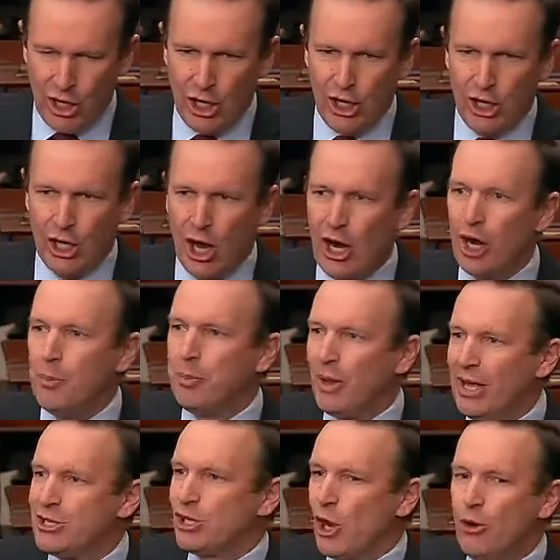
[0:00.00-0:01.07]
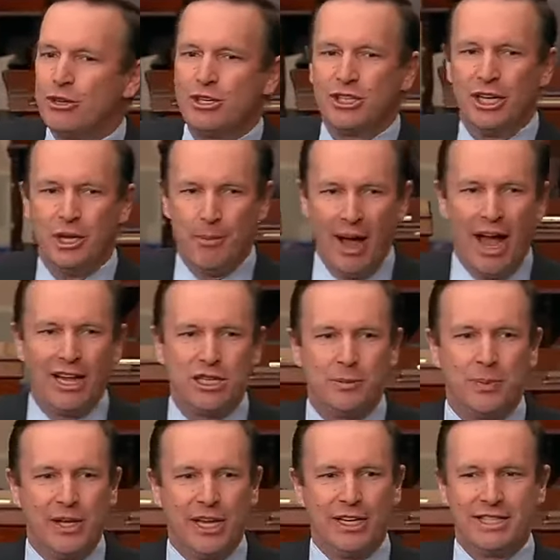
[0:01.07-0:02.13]
Qatar plays host to Hamas
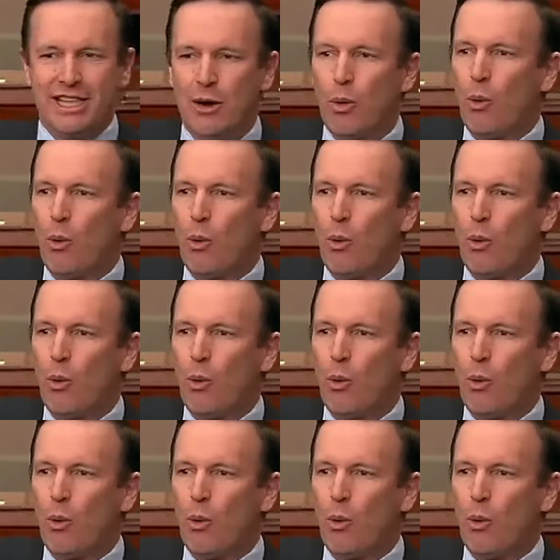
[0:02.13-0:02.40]
because they were